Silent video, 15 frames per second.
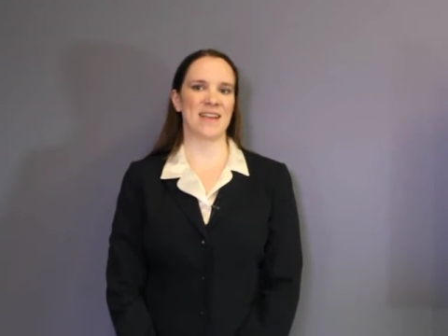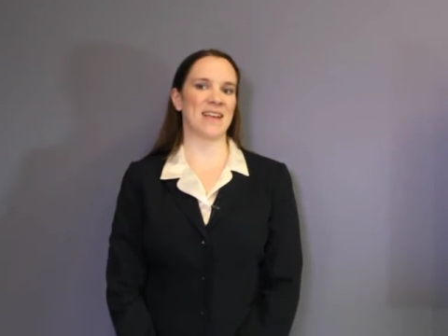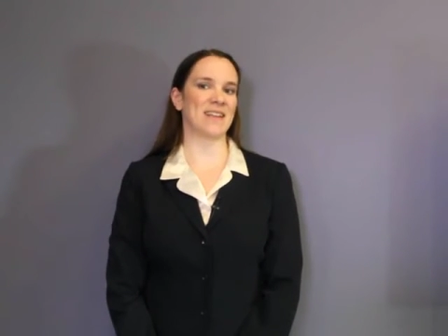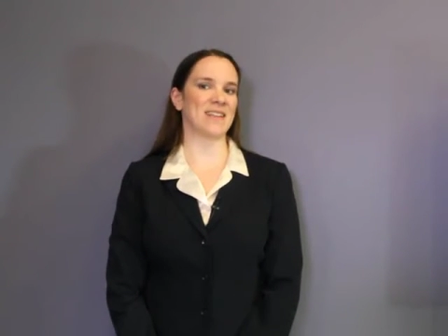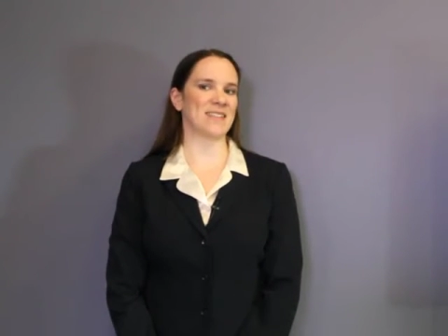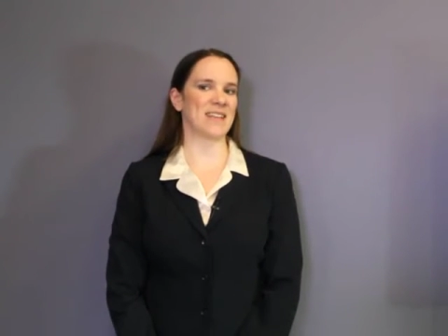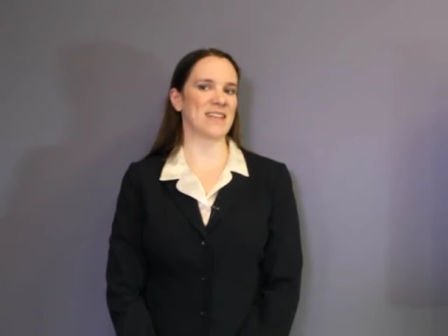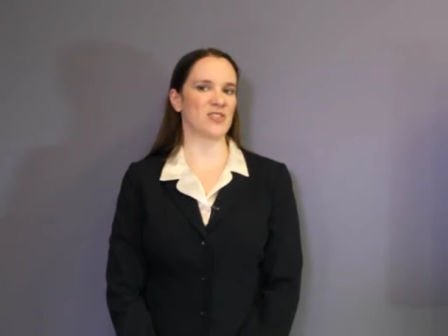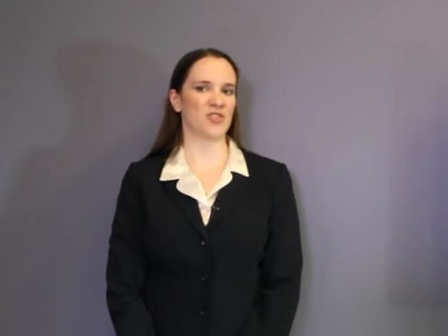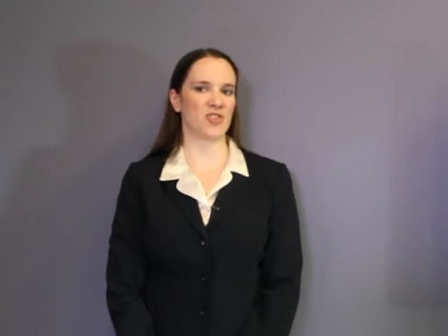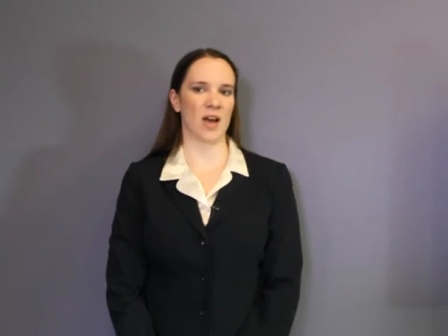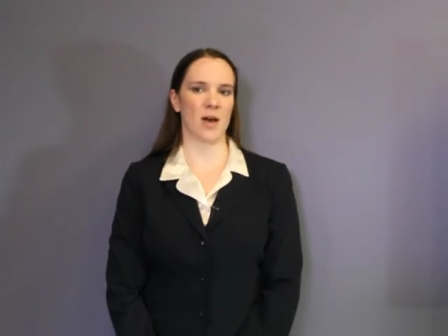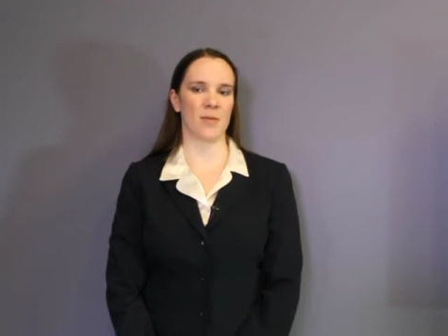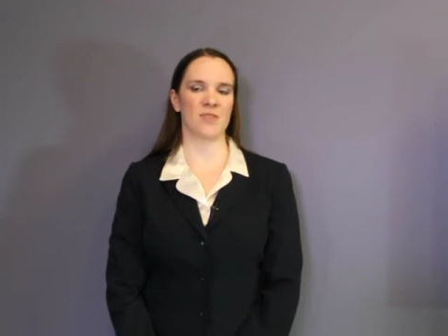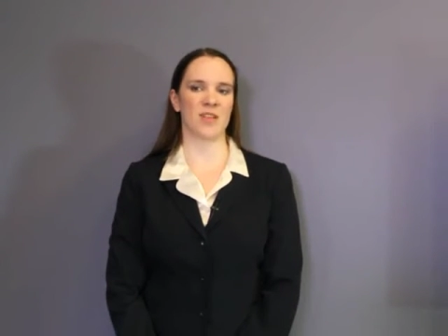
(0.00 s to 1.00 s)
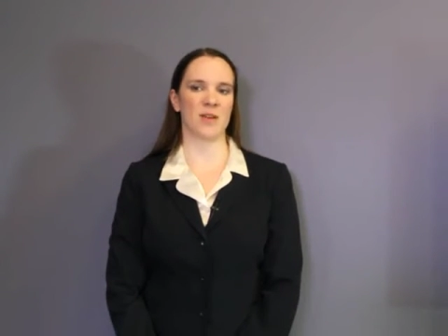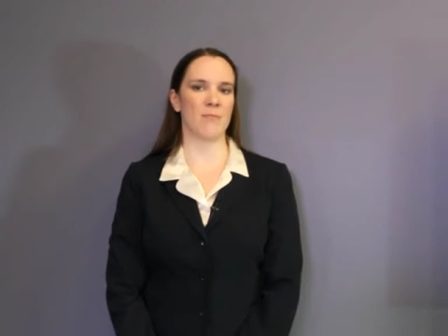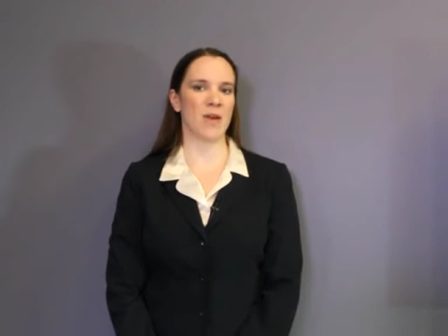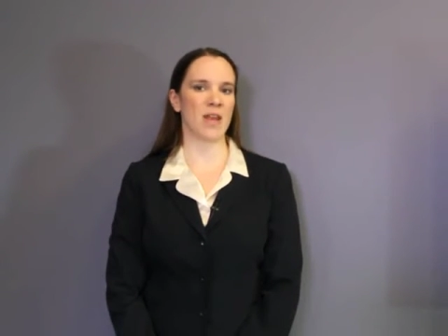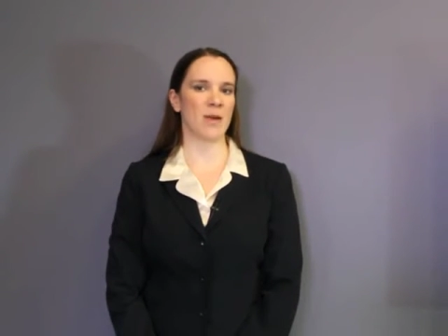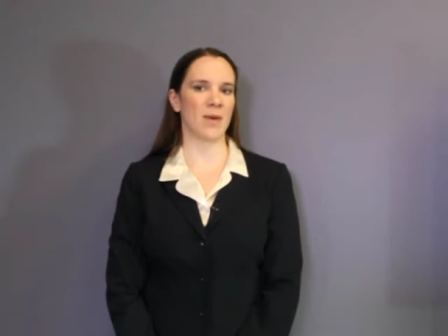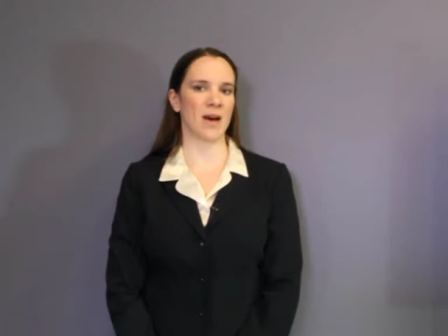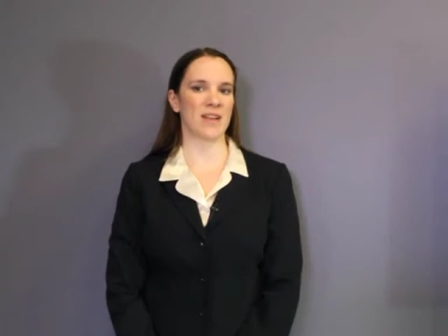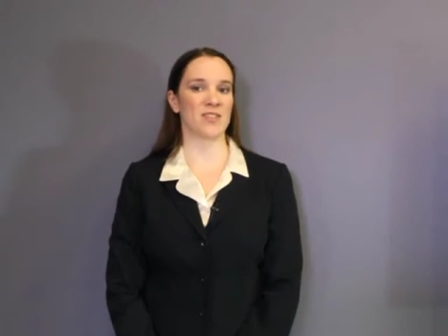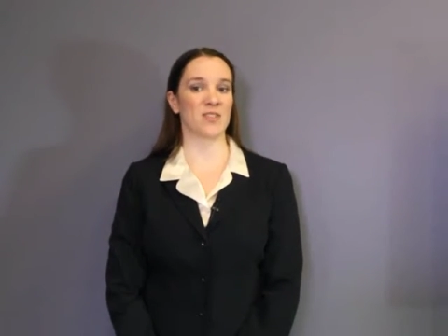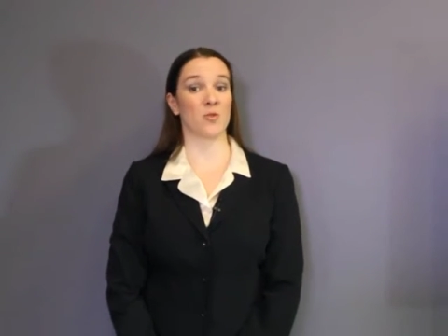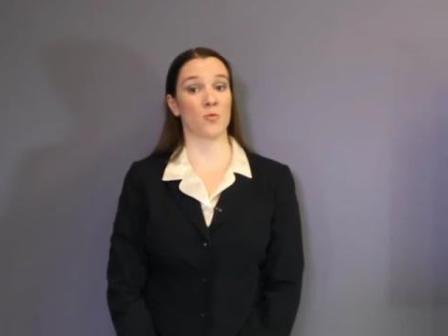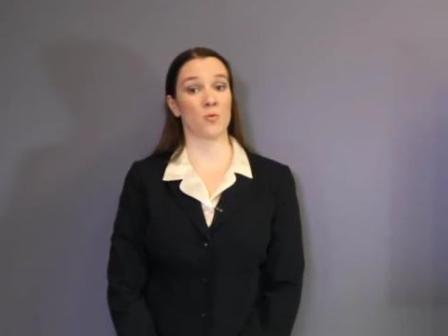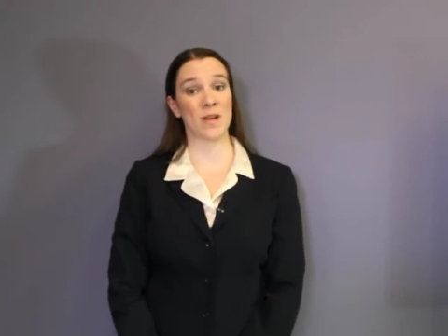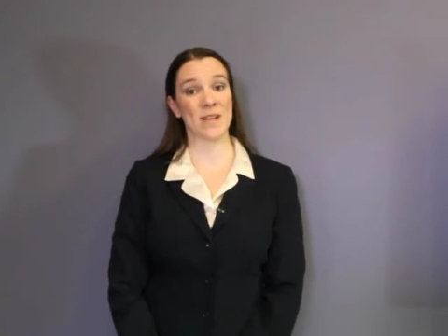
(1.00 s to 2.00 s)
it is his job to minimize
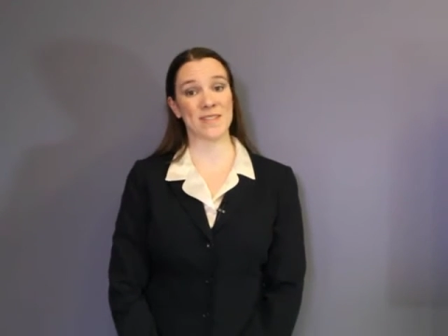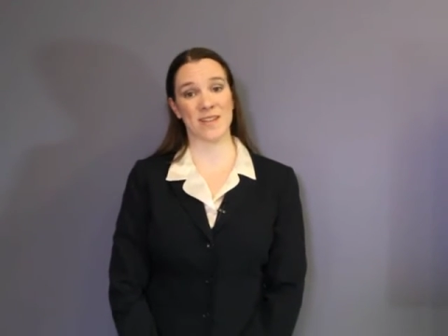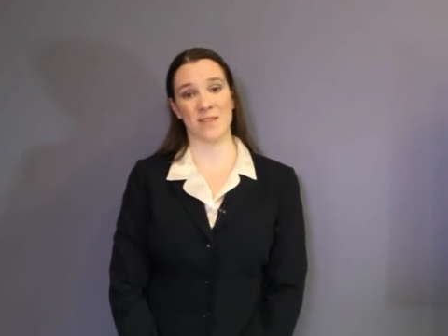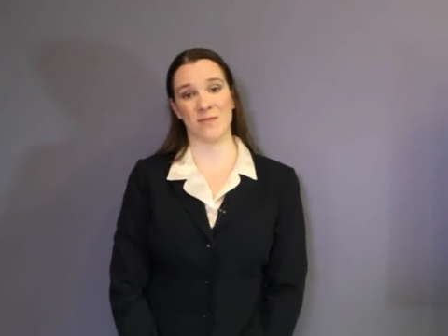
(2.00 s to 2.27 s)
the risk